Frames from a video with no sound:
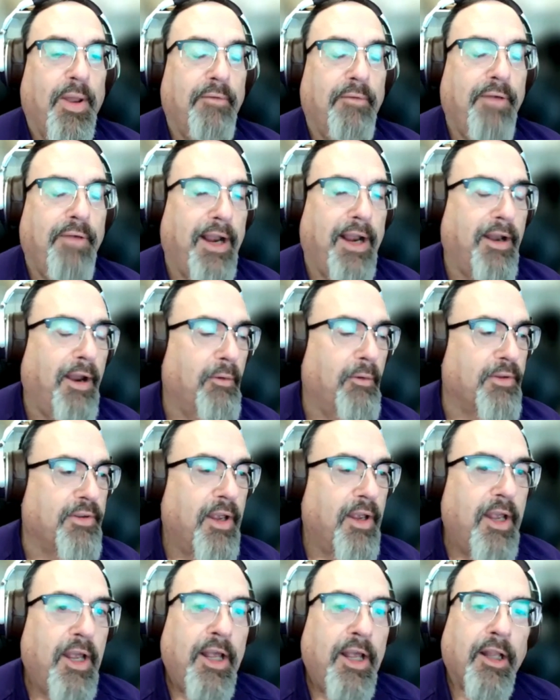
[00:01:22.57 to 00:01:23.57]
In fact, I was
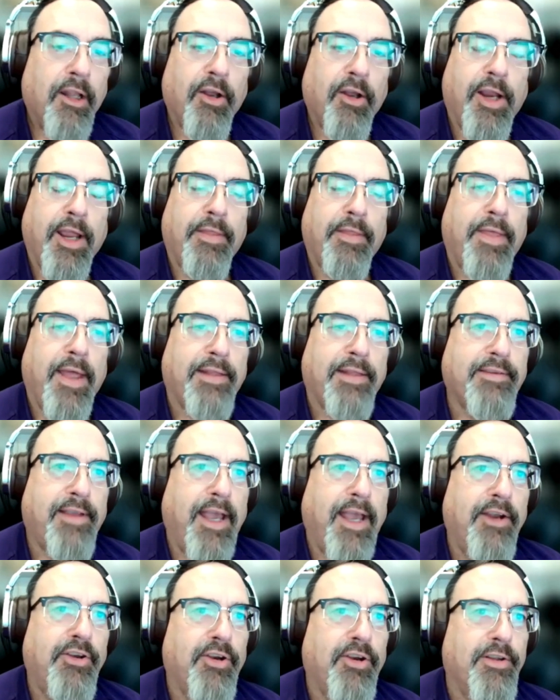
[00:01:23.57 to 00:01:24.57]
looking at that
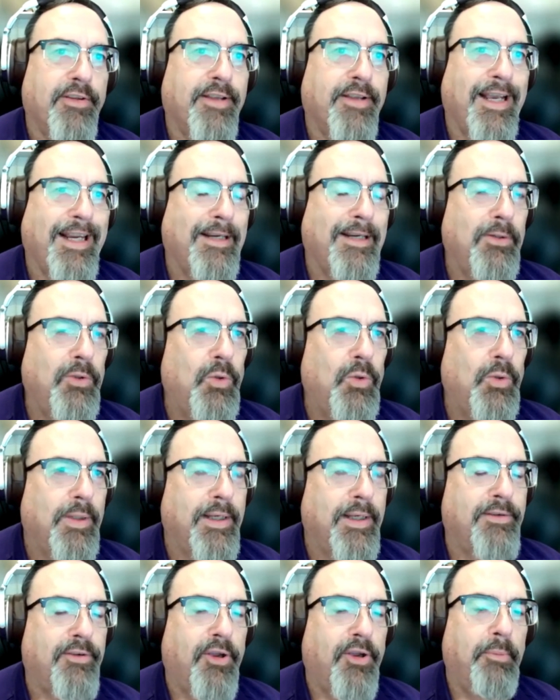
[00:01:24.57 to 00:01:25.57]
schedule. It's like, ooh,
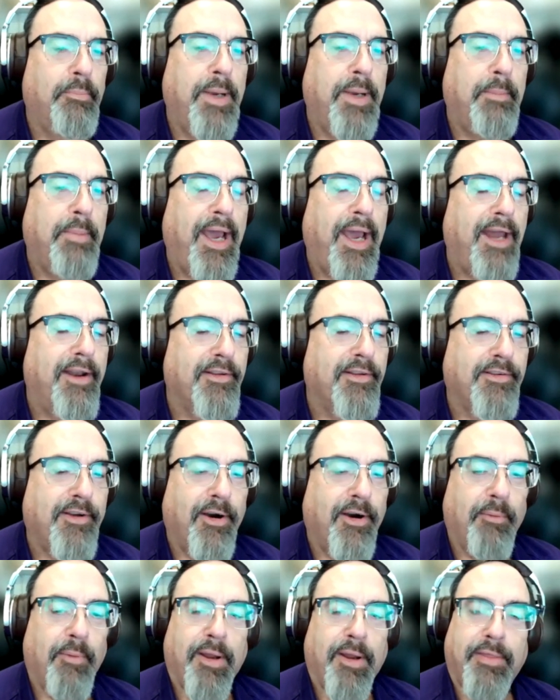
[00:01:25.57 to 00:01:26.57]
this could be bad to
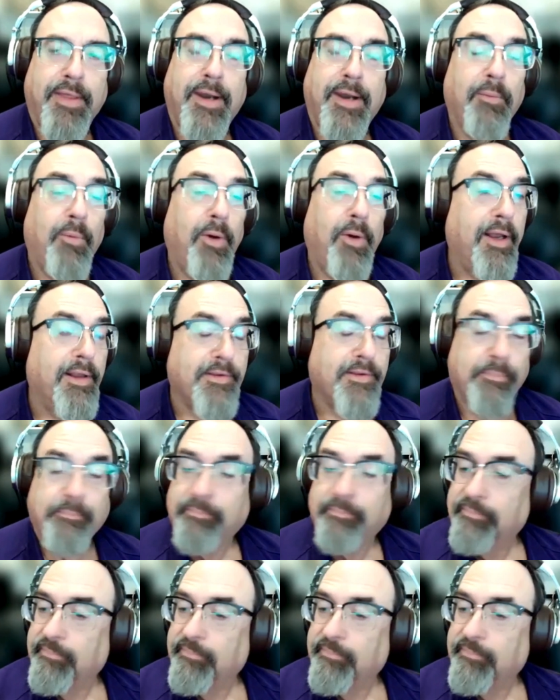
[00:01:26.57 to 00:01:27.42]
start with, and it was.